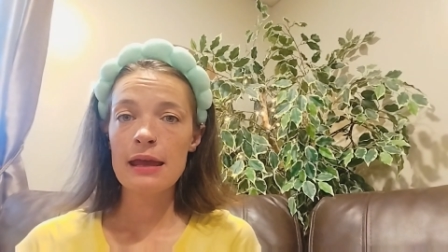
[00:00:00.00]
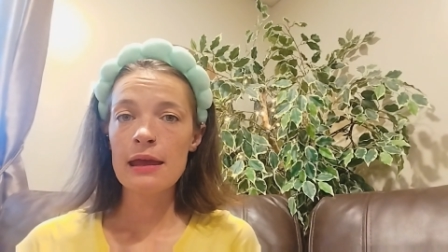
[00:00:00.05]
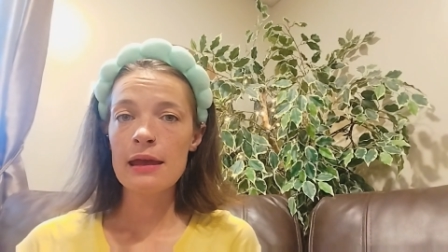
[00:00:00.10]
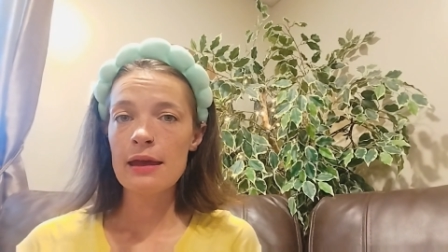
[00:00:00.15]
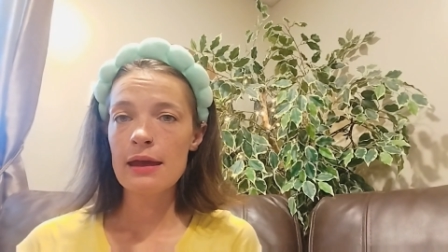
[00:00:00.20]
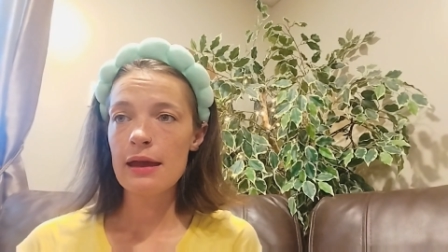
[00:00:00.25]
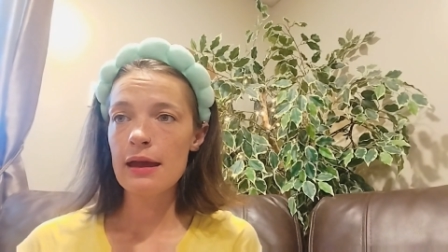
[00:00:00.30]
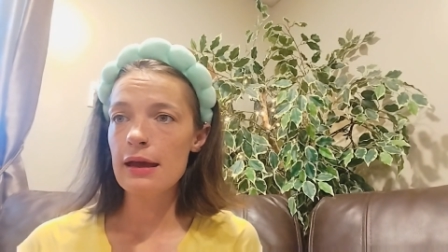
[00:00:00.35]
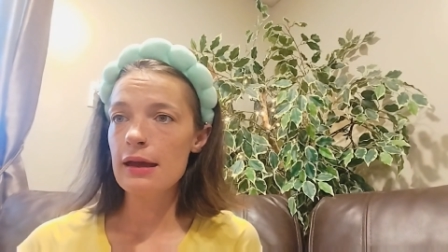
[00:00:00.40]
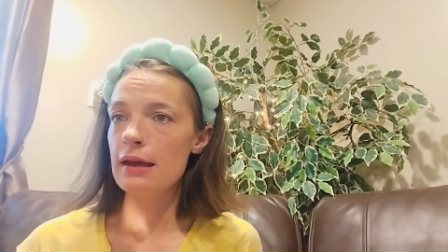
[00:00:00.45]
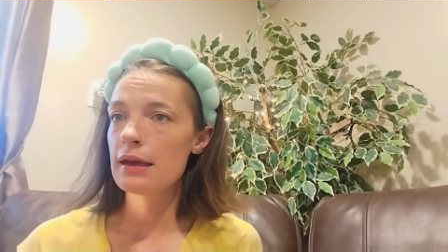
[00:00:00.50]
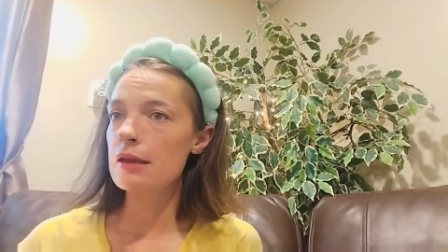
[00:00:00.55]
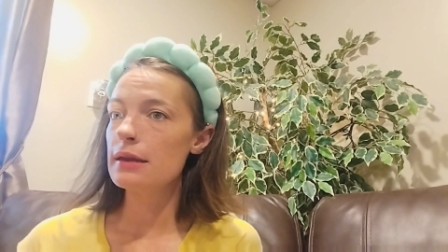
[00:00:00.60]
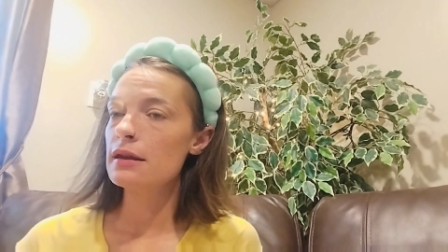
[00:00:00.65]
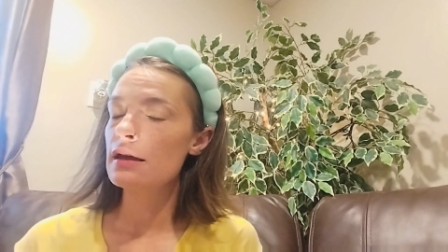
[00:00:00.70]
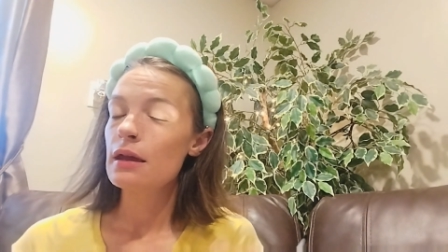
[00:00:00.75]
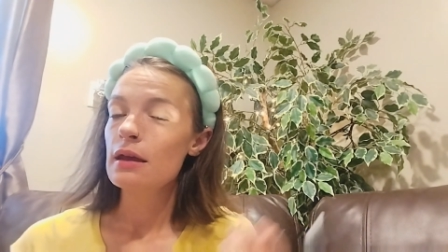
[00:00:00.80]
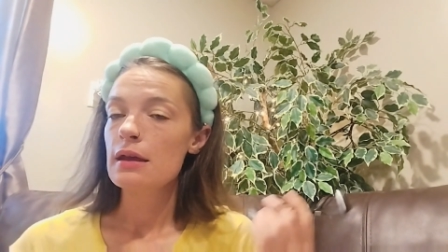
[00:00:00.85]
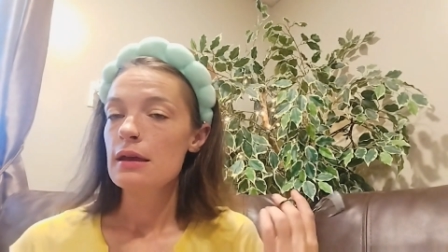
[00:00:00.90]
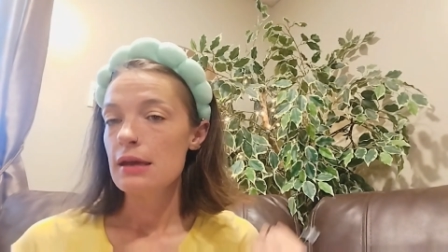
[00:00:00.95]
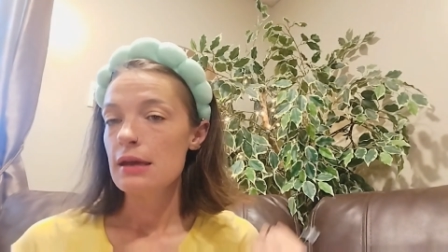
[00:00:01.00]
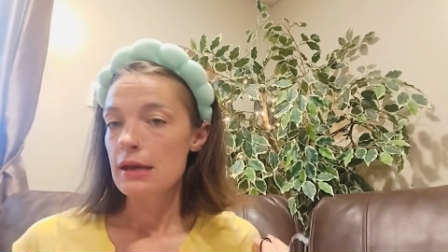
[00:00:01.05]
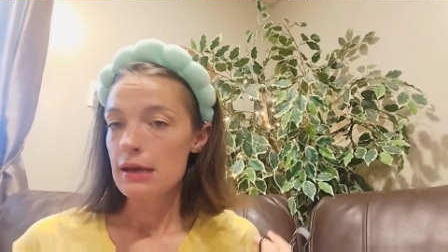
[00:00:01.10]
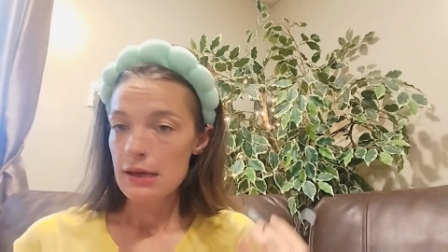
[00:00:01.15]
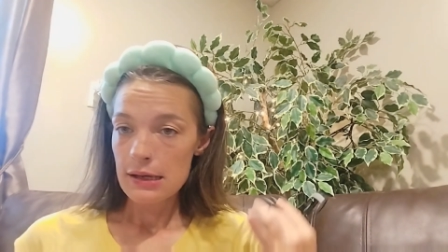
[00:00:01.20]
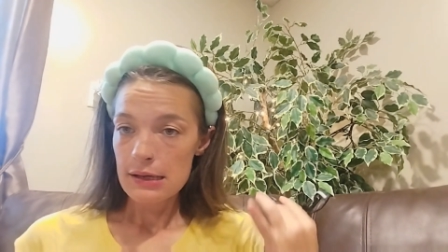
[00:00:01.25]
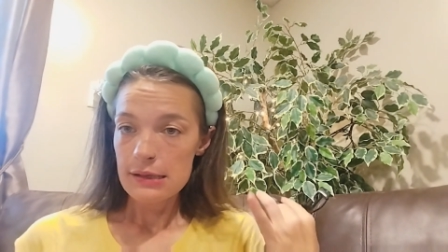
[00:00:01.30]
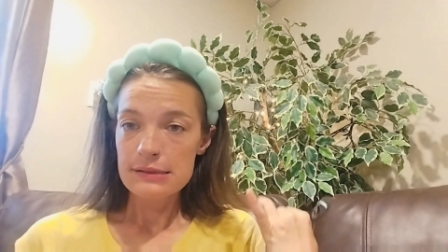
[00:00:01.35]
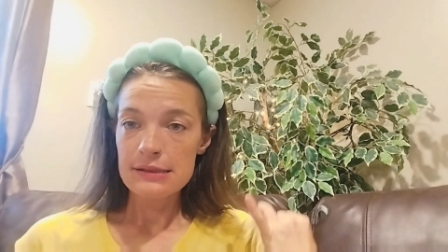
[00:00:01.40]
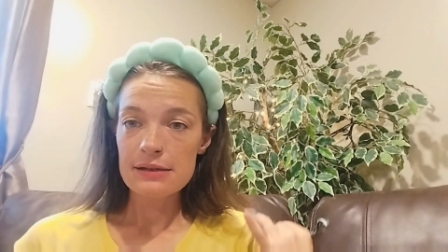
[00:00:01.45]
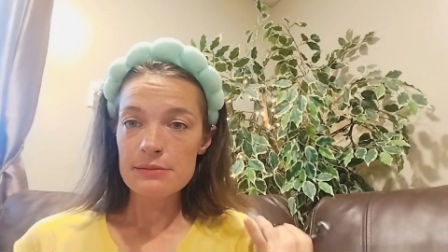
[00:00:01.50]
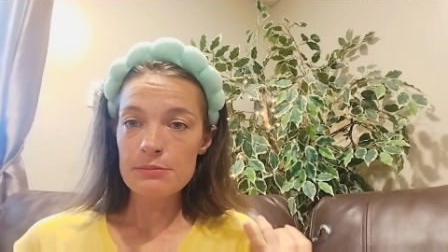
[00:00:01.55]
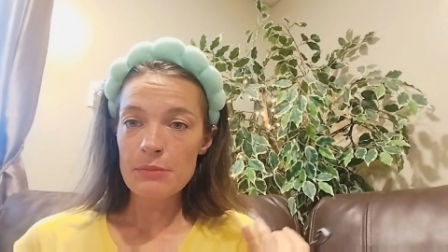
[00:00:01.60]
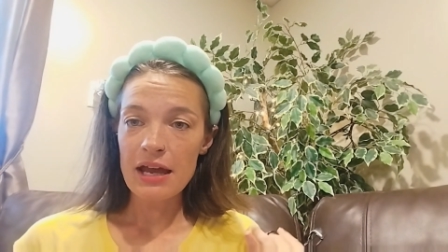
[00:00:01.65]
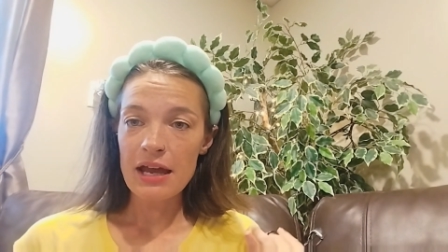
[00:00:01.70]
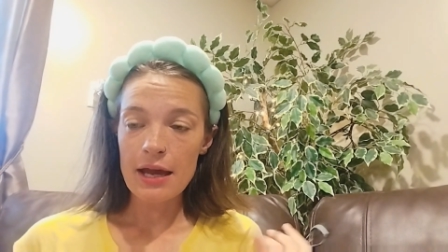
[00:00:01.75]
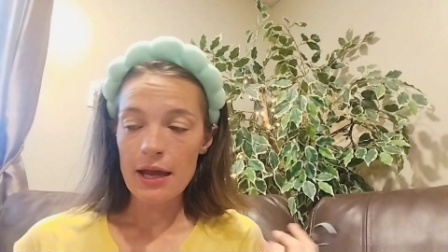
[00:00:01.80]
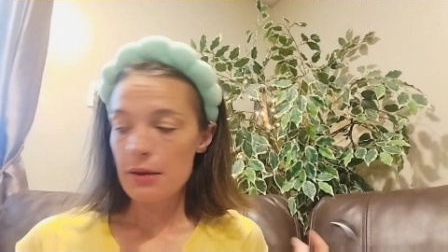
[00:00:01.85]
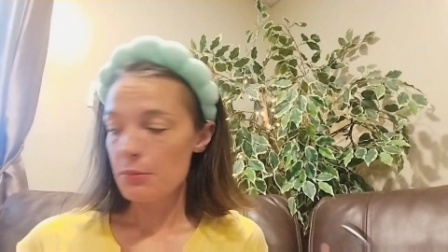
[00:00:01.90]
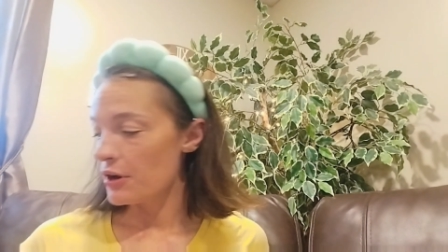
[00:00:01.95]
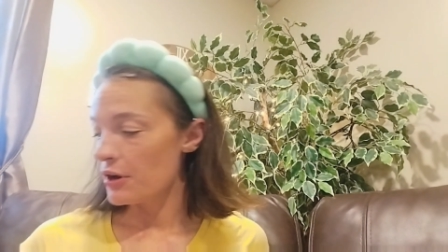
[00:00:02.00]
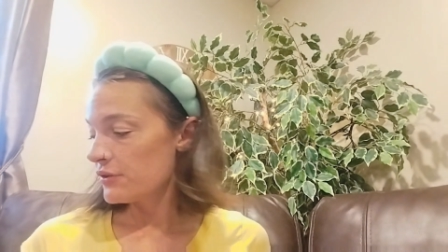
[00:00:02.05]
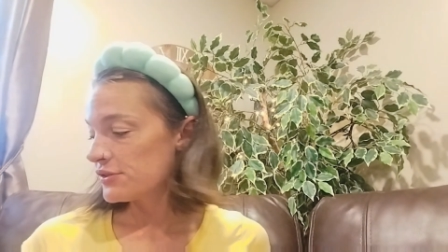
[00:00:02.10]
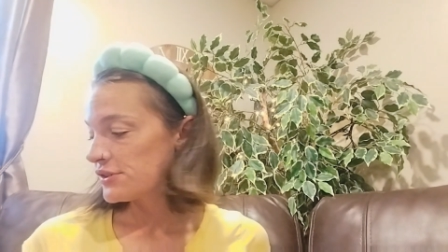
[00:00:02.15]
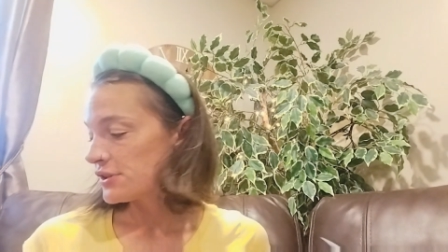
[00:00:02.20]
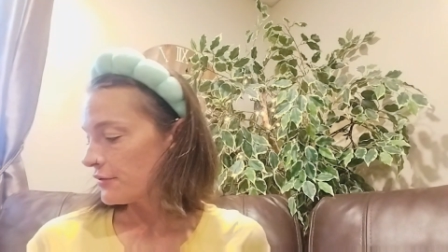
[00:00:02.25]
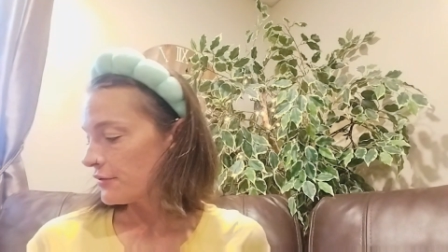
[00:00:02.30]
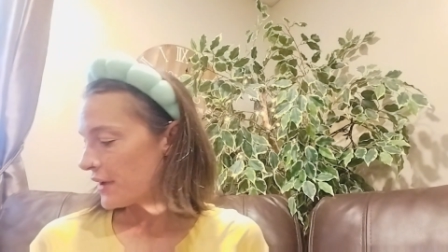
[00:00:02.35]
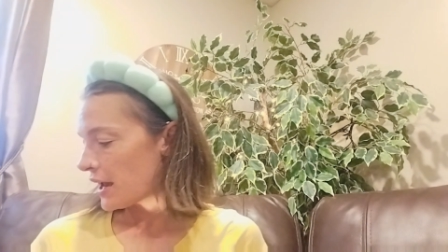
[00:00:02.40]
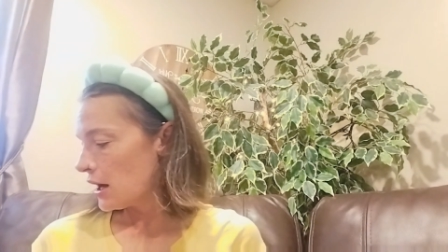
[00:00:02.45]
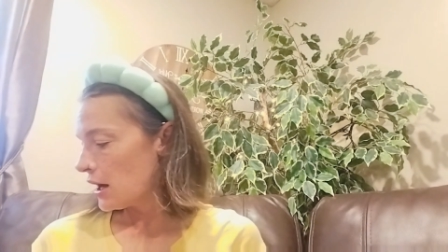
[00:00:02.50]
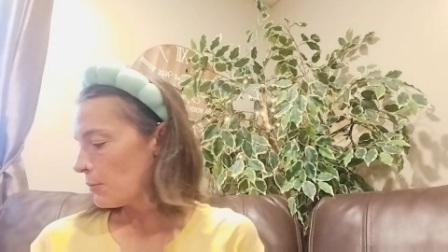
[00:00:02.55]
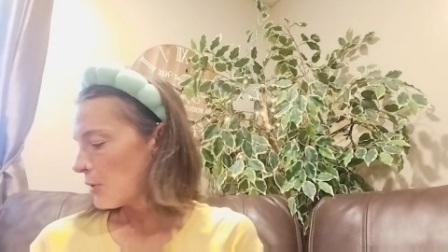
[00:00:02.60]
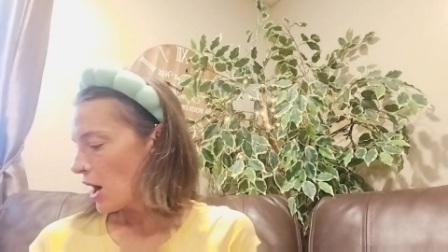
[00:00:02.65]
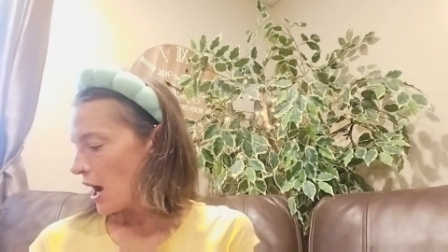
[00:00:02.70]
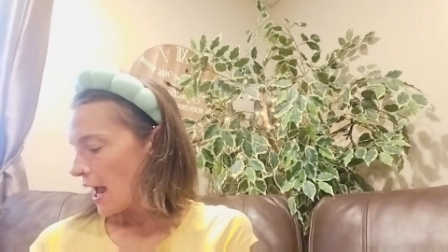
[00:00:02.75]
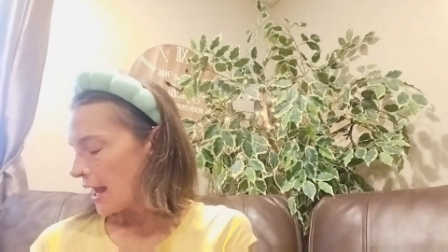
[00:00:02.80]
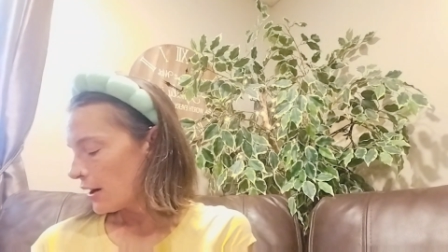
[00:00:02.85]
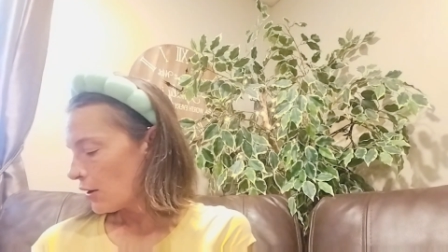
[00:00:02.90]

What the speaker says: and did my eyebrows off camera.